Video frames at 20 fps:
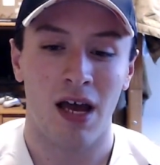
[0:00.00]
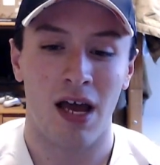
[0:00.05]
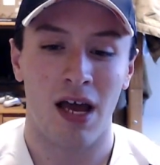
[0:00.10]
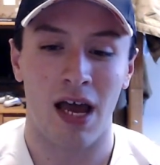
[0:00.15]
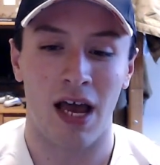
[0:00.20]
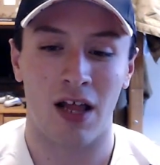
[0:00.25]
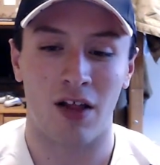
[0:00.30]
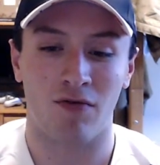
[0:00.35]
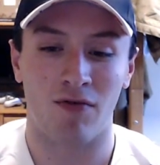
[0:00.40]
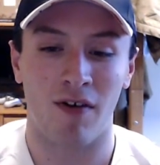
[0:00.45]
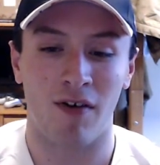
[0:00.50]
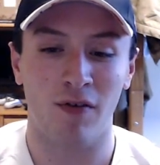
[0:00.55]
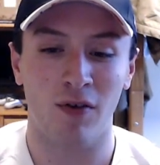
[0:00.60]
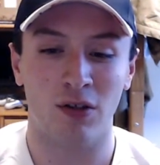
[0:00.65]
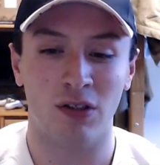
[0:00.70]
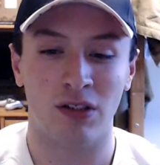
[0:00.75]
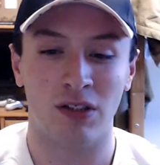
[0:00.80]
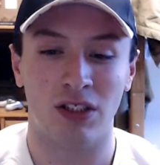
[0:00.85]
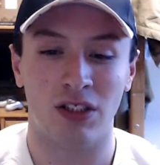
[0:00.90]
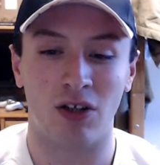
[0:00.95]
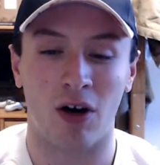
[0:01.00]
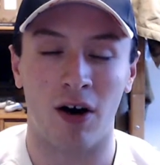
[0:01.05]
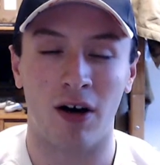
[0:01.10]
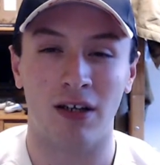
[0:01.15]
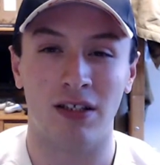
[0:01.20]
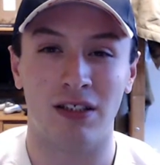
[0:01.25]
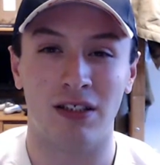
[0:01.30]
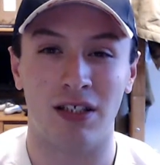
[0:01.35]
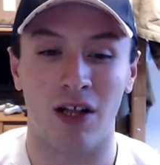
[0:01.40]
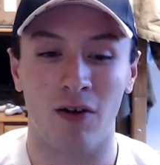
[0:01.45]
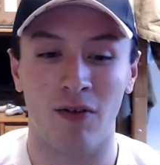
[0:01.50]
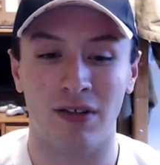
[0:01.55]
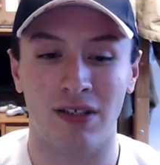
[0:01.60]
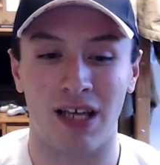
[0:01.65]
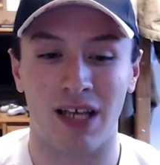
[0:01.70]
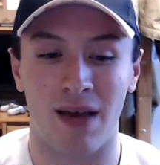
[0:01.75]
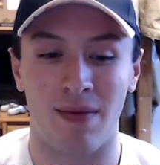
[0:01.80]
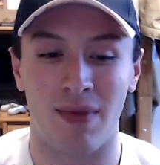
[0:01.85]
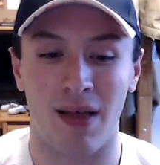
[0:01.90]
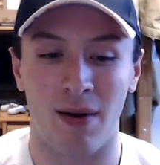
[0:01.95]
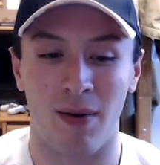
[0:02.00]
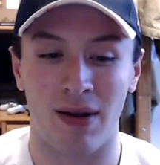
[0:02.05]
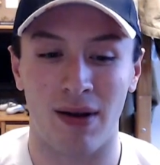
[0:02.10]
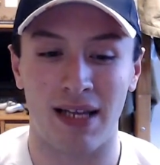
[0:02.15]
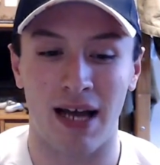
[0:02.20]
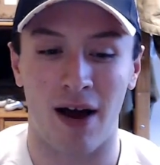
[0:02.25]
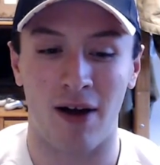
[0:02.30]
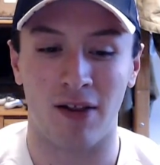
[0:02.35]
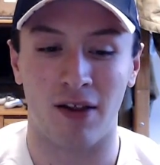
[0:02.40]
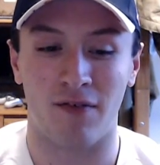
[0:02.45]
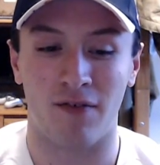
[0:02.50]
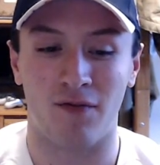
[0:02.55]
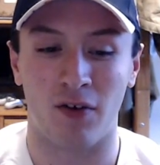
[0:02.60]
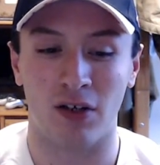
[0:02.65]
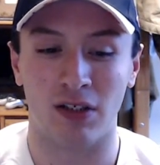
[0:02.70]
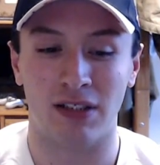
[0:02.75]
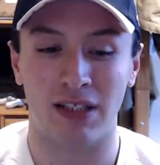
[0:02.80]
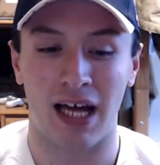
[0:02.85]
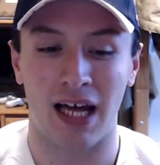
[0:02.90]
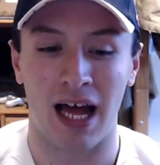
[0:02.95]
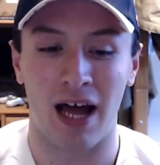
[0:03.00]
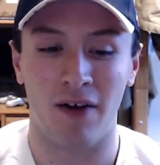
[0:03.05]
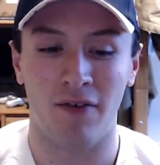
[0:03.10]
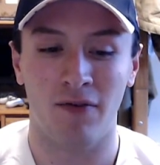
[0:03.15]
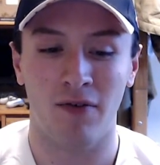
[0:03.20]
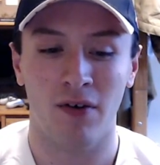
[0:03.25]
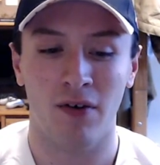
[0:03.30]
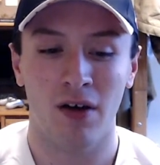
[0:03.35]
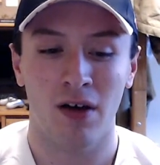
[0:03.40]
And the Revolution started slow this game. They went down in the first half.